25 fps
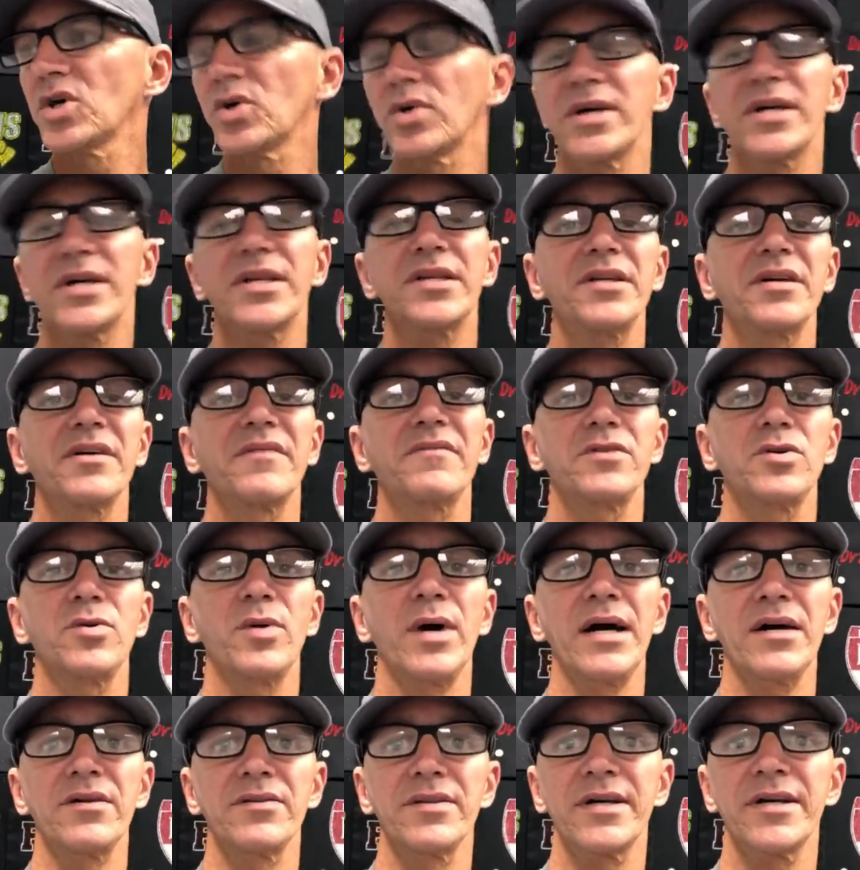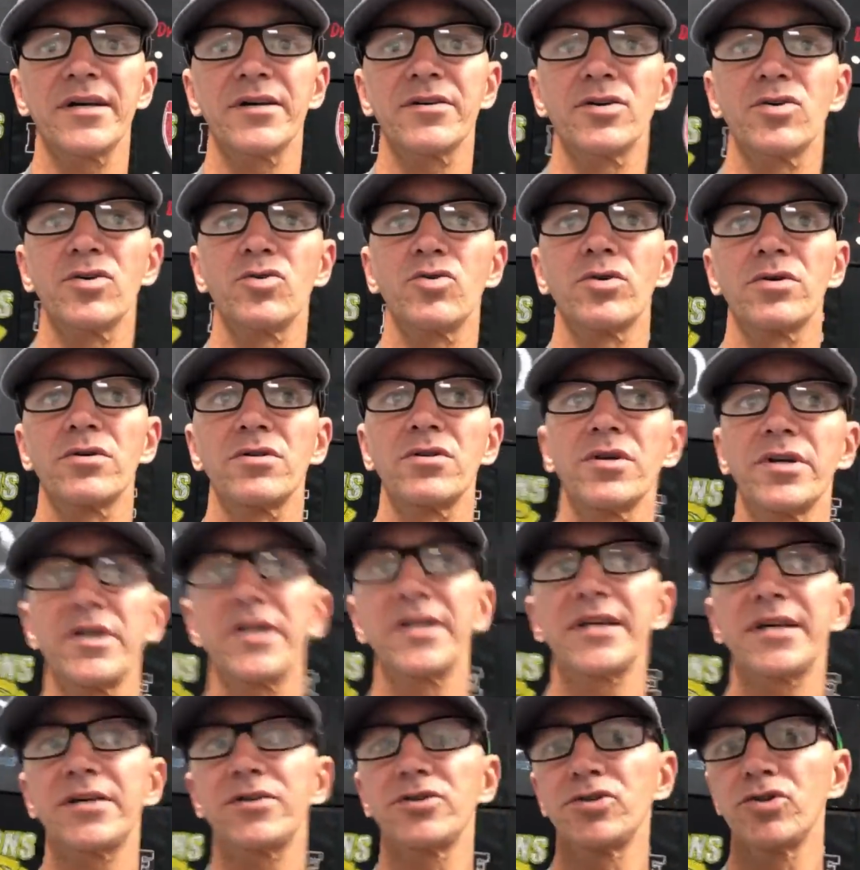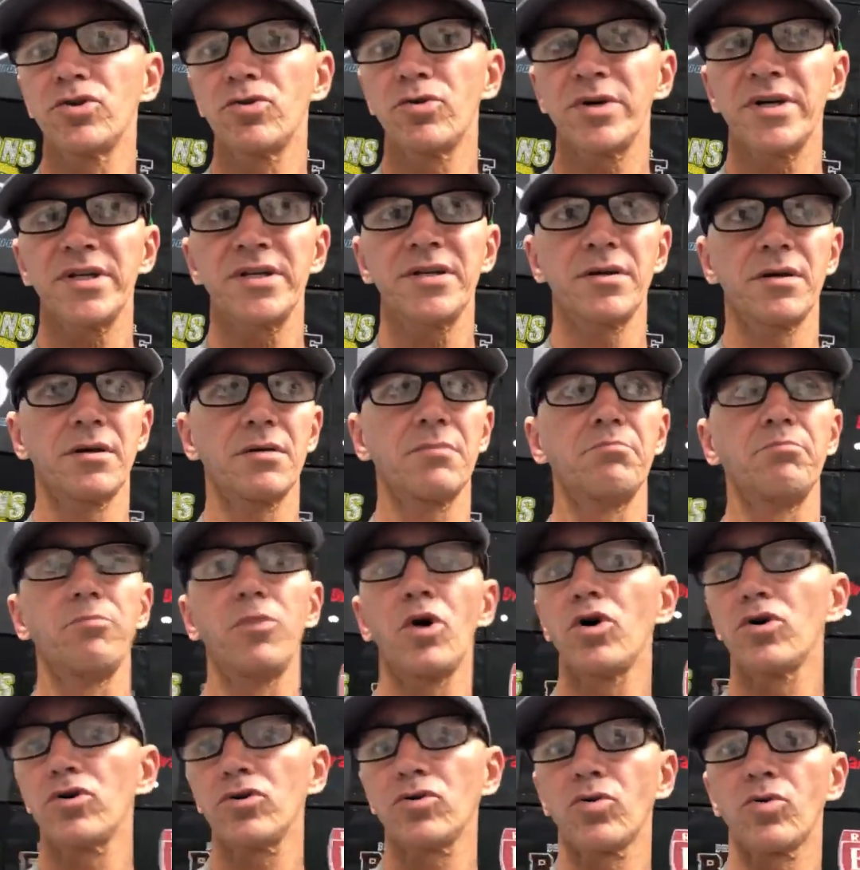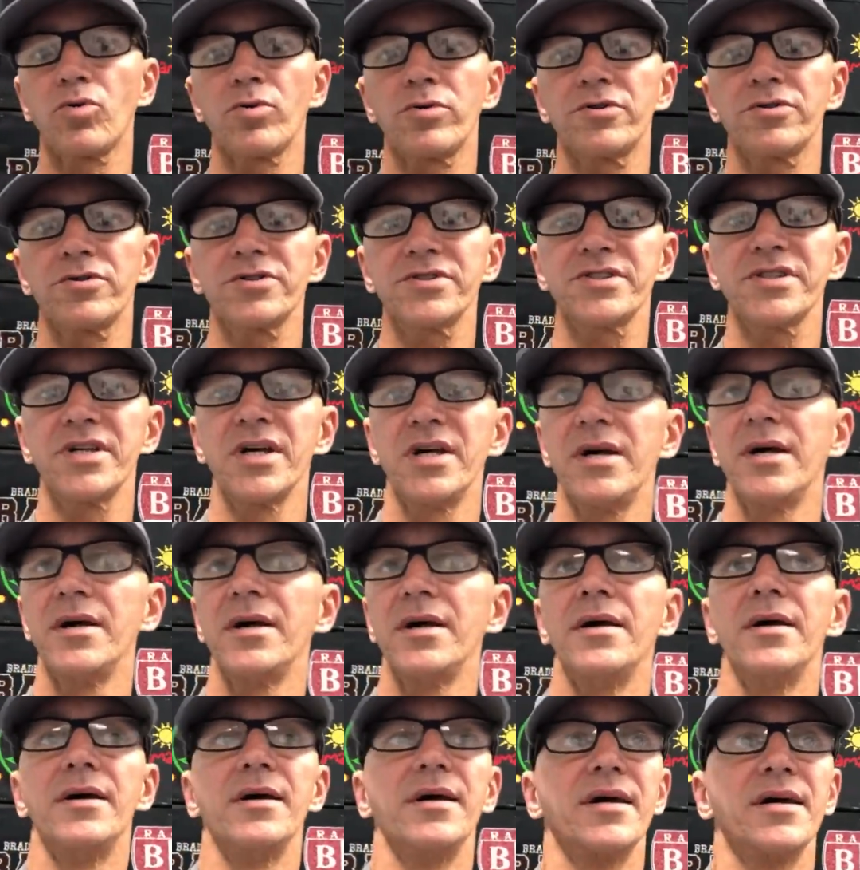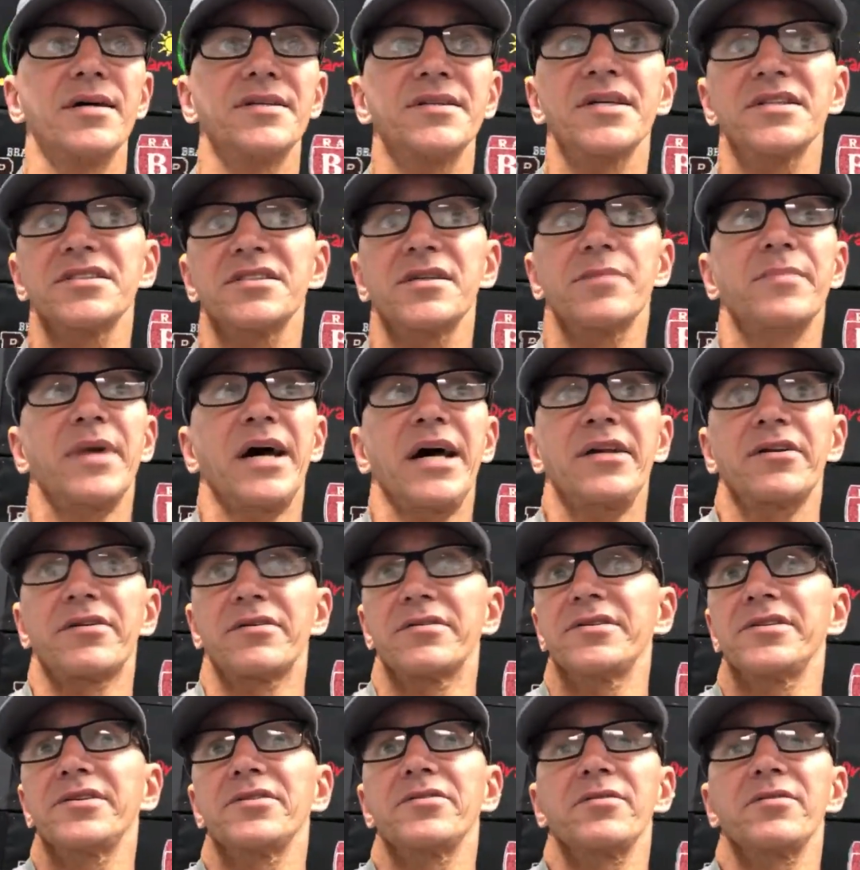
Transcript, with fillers: So any of you out there who are looking at doing bulk orders, it doesn't matter.